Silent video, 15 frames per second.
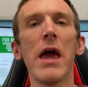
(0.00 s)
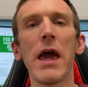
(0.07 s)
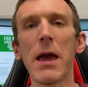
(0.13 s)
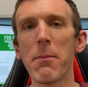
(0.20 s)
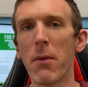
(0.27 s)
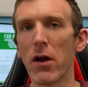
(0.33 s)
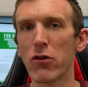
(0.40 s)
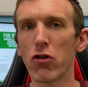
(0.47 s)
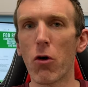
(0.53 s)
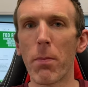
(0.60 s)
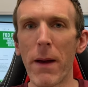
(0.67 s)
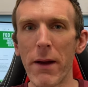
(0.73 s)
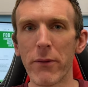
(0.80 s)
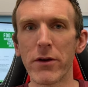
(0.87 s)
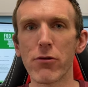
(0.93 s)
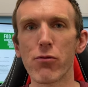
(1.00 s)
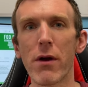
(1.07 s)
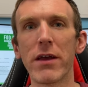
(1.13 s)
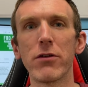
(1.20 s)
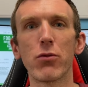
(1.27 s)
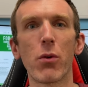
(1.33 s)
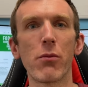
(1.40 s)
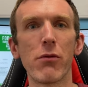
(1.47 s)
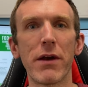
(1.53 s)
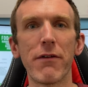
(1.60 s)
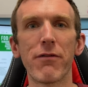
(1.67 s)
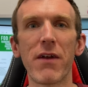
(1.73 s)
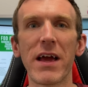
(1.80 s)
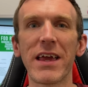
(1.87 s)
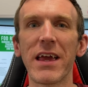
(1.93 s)
it might top out in a race where I'm really
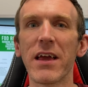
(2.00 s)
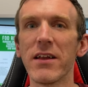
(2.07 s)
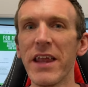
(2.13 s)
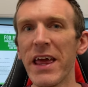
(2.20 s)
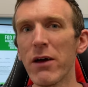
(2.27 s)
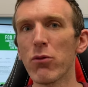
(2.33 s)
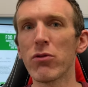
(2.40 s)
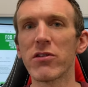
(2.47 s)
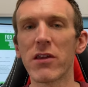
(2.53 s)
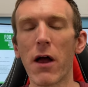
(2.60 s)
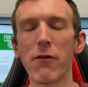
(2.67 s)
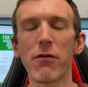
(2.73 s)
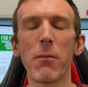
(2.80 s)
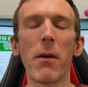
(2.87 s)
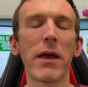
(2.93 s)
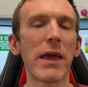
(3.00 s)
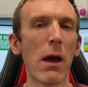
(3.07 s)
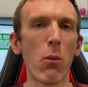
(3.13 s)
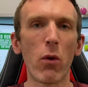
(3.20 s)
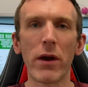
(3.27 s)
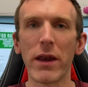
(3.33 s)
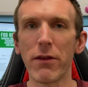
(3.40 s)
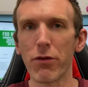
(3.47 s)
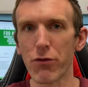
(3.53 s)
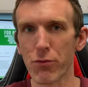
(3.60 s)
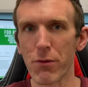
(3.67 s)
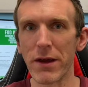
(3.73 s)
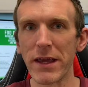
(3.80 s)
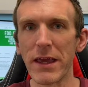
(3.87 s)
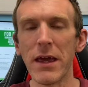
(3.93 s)
flagging and hill stuff, I might get
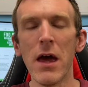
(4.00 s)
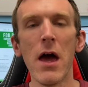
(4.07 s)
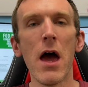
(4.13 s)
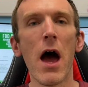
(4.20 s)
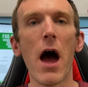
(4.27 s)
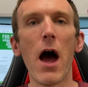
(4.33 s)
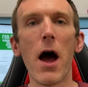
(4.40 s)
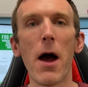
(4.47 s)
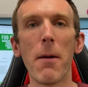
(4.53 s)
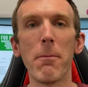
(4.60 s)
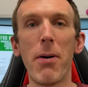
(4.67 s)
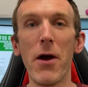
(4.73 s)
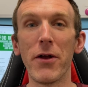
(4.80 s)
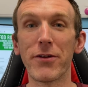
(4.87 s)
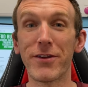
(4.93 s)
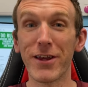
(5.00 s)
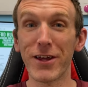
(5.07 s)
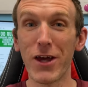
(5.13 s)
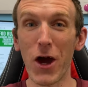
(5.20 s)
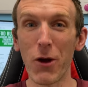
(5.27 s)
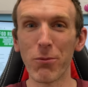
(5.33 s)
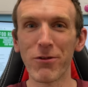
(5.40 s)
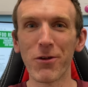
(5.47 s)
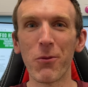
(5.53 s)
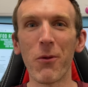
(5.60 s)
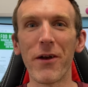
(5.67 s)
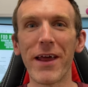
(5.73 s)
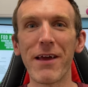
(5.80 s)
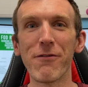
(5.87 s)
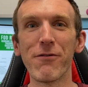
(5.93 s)
183. But to go to
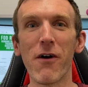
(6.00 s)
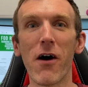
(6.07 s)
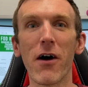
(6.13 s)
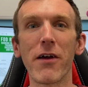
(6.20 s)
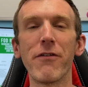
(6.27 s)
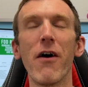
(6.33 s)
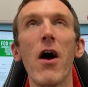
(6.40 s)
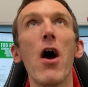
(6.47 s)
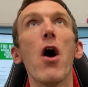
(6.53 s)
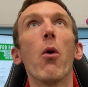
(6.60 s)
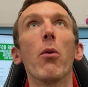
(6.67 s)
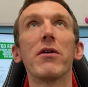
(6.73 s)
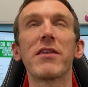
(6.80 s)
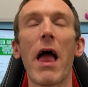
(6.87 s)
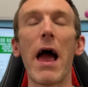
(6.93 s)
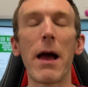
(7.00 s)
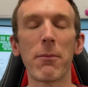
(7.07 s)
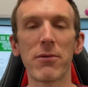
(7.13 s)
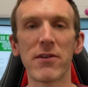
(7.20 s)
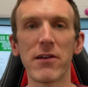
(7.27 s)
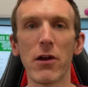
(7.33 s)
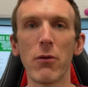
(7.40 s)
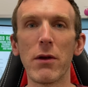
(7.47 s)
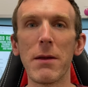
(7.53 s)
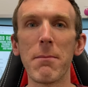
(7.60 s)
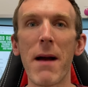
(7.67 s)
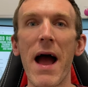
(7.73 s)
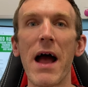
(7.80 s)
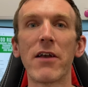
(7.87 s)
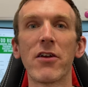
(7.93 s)
185 was absolutely
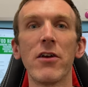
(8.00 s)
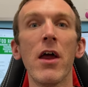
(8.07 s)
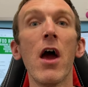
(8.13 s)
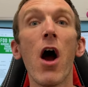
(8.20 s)
mad. And